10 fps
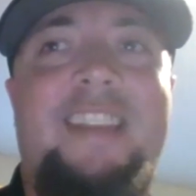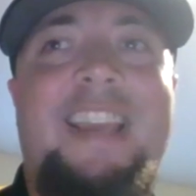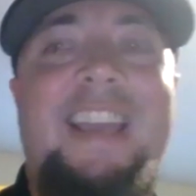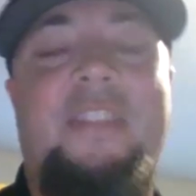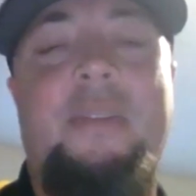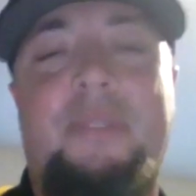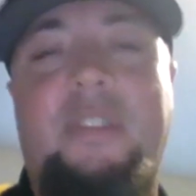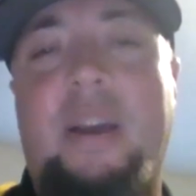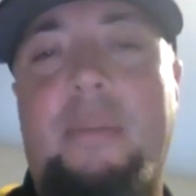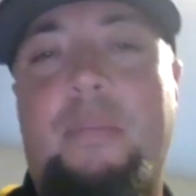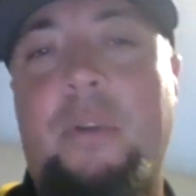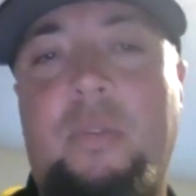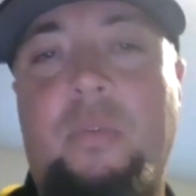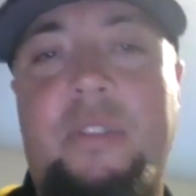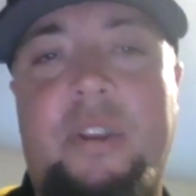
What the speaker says: is to get them to that point where